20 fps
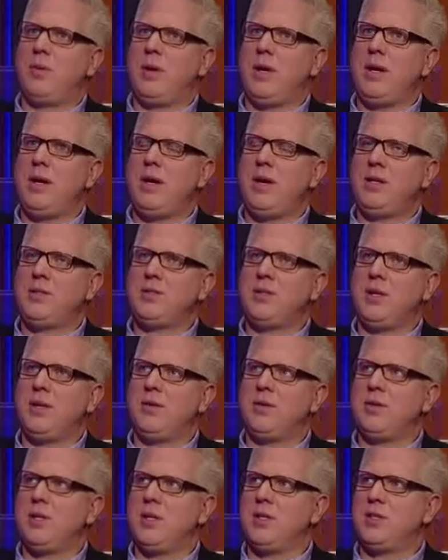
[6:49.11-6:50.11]
when I, I
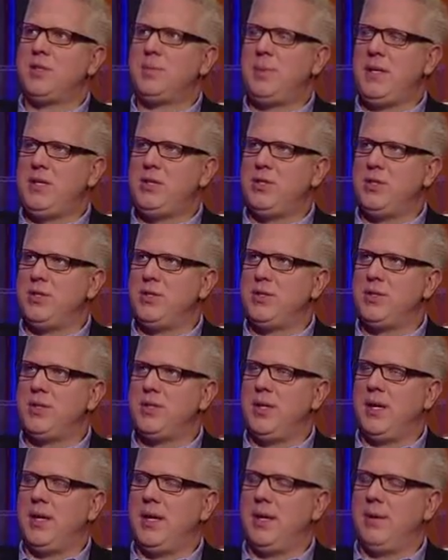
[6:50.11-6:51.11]
saw uh,
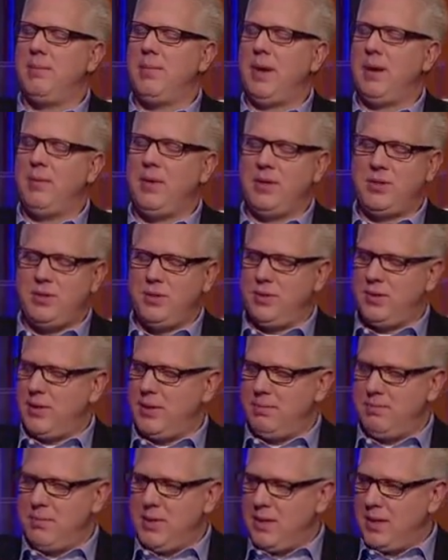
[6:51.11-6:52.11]
speeches, um, I went to
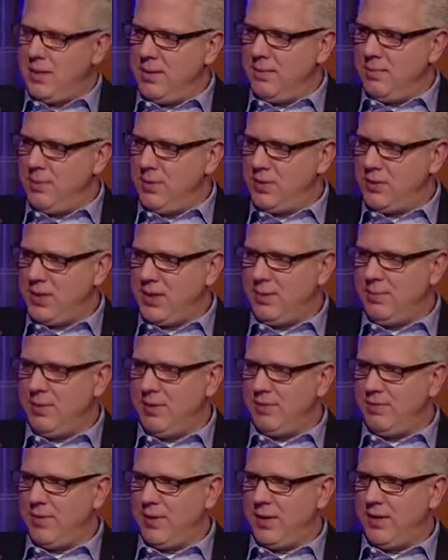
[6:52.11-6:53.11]
a, a museum
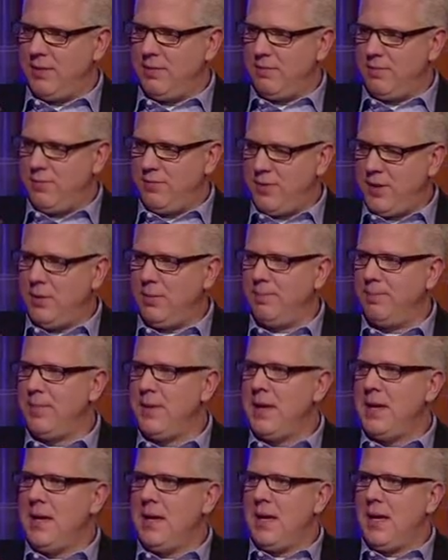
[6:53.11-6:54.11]
of uh, film,
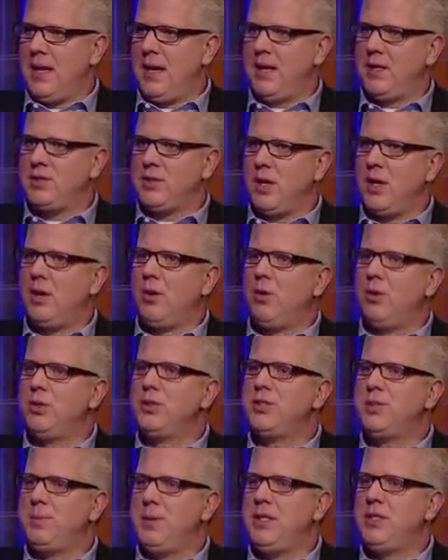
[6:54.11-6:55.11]
and I saw
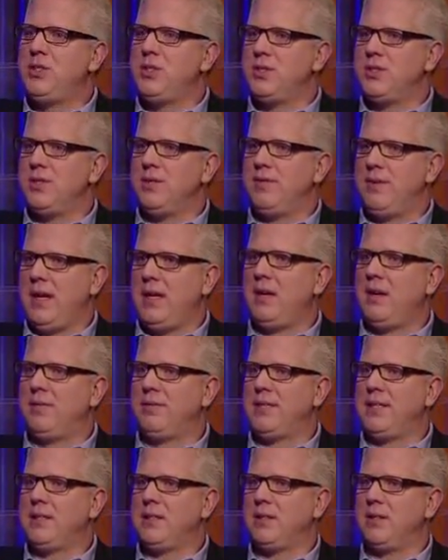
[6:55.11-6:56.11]
old speeches of
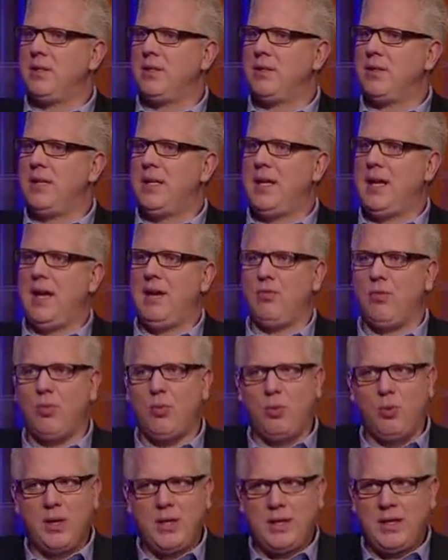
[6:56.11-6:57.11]
Adolf Hitler that he yeah. gave
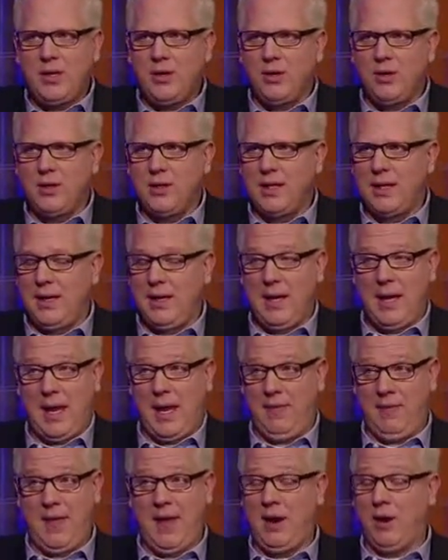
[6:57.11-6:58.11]
really early,
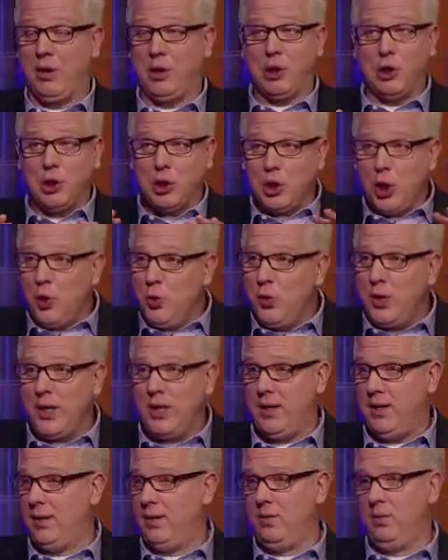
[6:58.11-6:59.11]
and they are
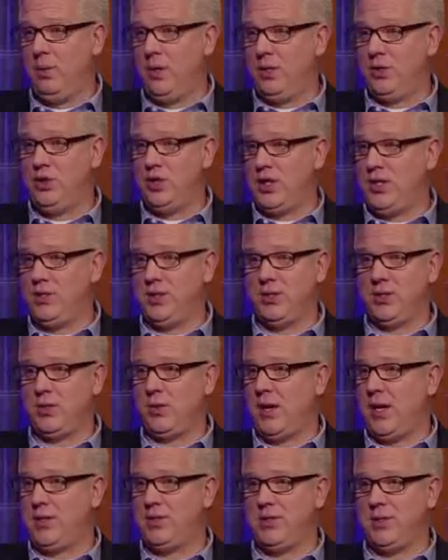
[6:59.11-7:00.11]
loaded with Jesus
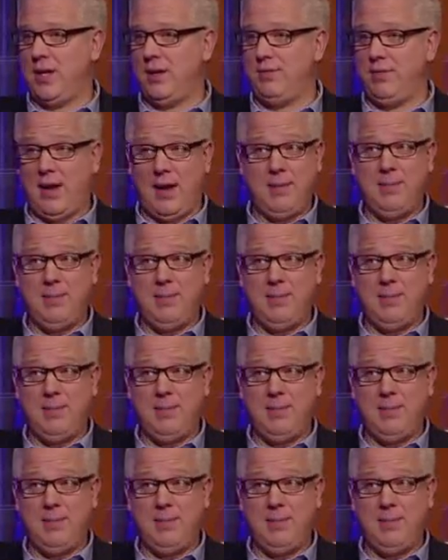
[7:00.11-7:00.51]
Christ stuff.